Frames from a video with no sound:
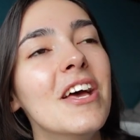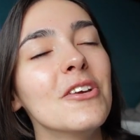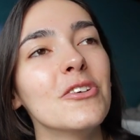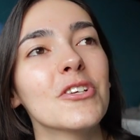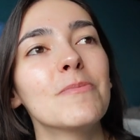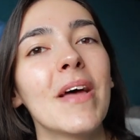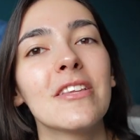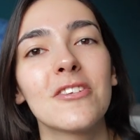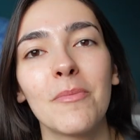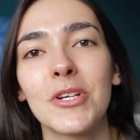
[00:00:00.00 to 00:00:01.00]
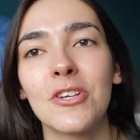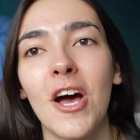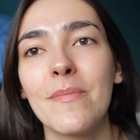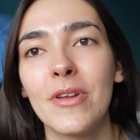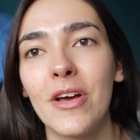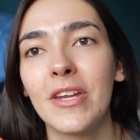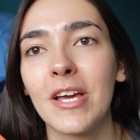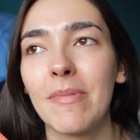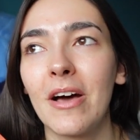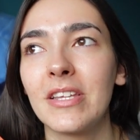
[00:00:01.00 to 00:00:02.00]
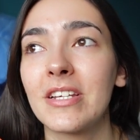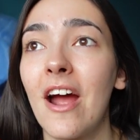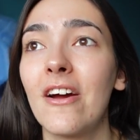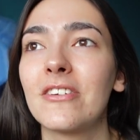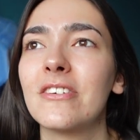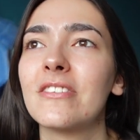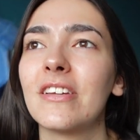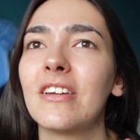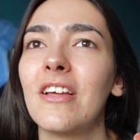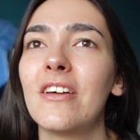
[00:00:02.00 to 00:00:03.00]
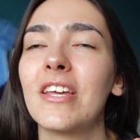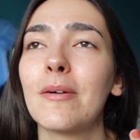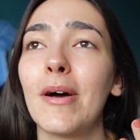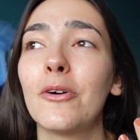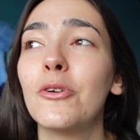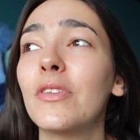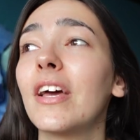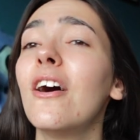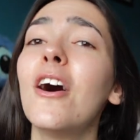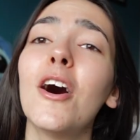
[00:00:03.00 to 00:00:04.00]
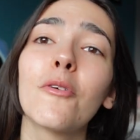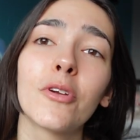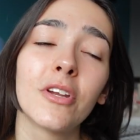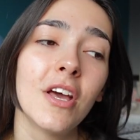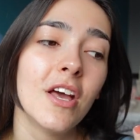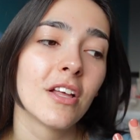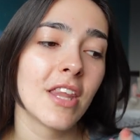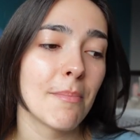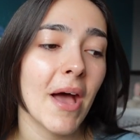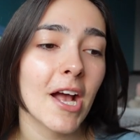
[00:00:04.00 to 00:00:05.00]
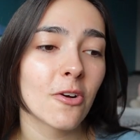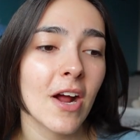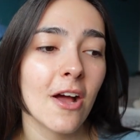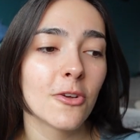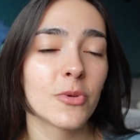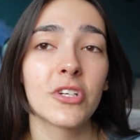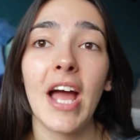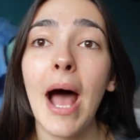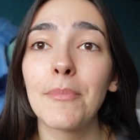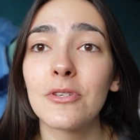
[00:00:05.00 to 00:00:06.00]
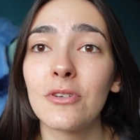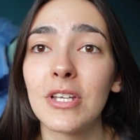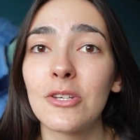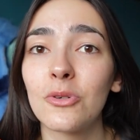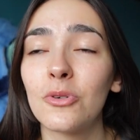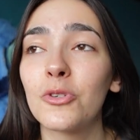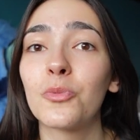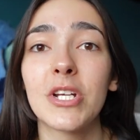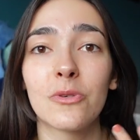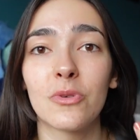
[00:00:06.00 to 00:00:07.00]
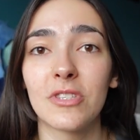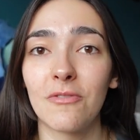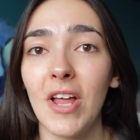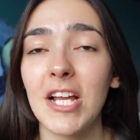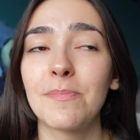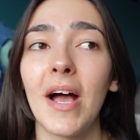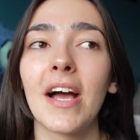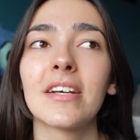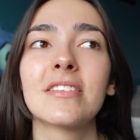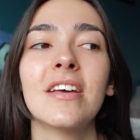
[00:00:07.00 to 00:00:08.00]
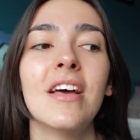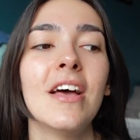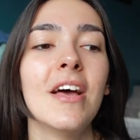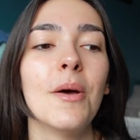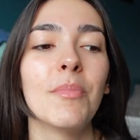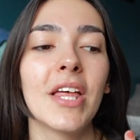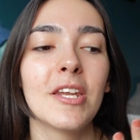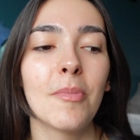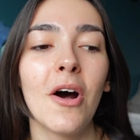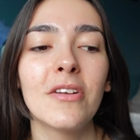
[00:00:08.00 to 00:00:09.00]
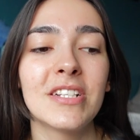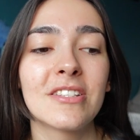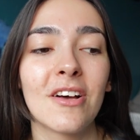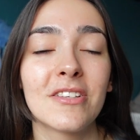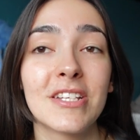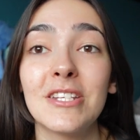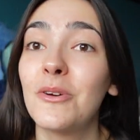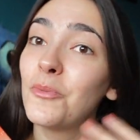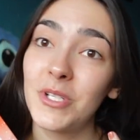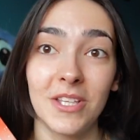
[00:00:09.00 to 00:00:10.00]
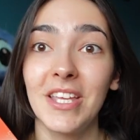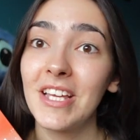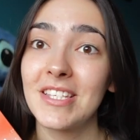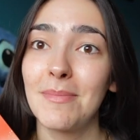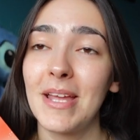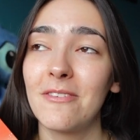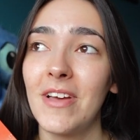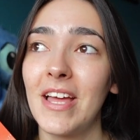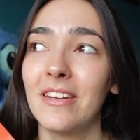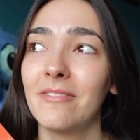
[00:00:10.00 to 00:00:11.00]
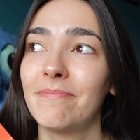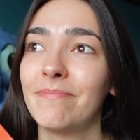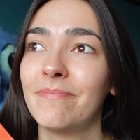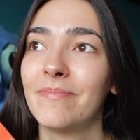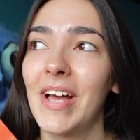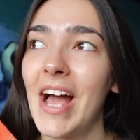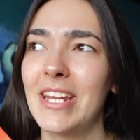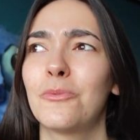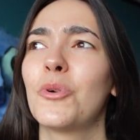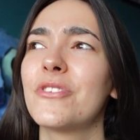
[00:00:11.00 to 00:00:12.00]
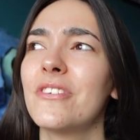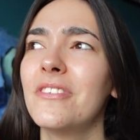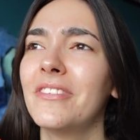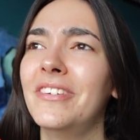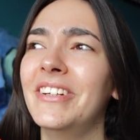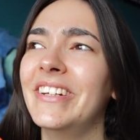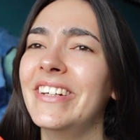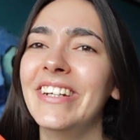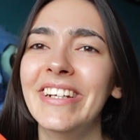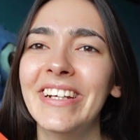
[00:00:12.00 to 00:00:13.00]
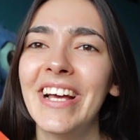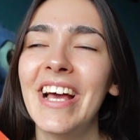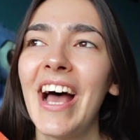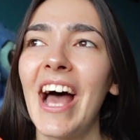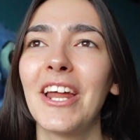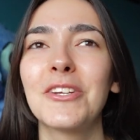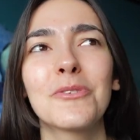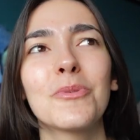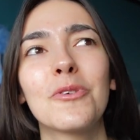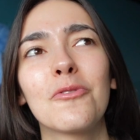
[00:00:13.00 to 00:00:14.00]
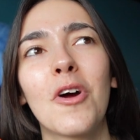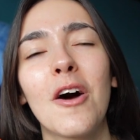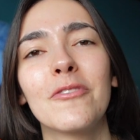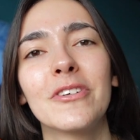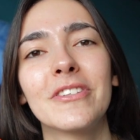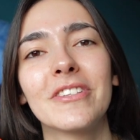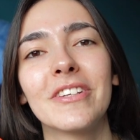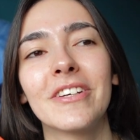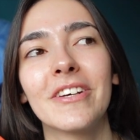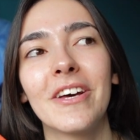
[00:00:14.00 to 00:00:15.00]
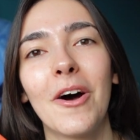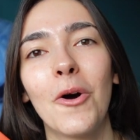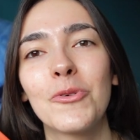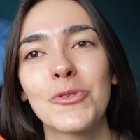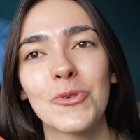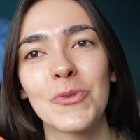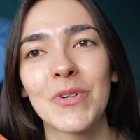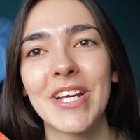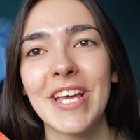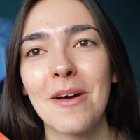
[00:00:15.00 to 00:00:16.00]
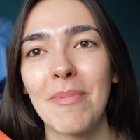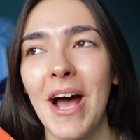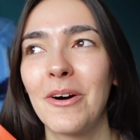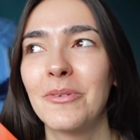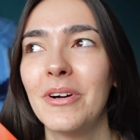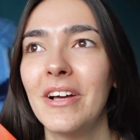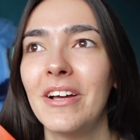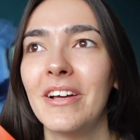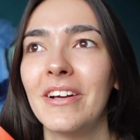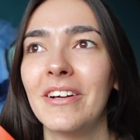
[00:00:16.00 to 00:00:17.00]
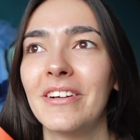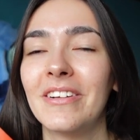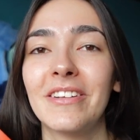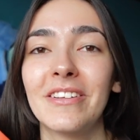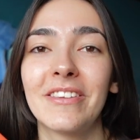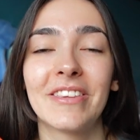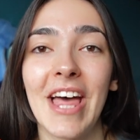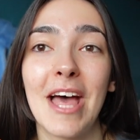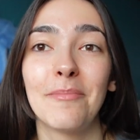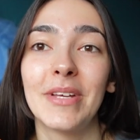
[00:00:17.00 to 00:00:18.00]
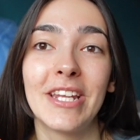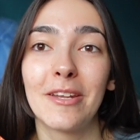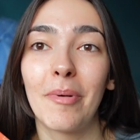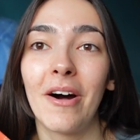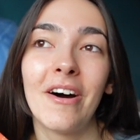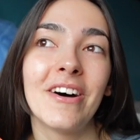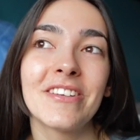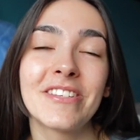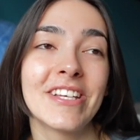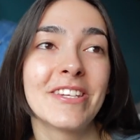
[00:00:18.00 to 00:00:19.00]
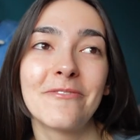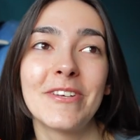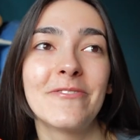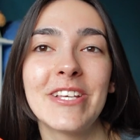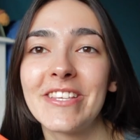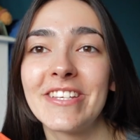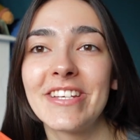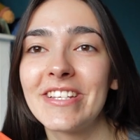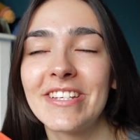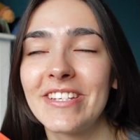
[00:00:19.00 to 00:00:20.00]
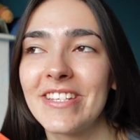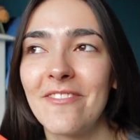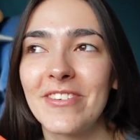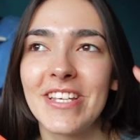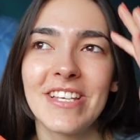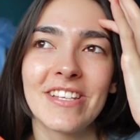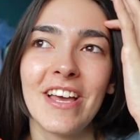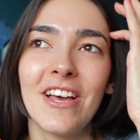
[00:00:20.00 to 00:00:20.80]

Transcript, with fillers: You just spent so much time learning about these characters and learning about who they are and their background, which I absolutely adored, which was the flashbacks. But then the party started, which you think is the main event, and it wasn't. and I just would have rathered a whole story about them in the past, in the 50s and the 60s and the 70s.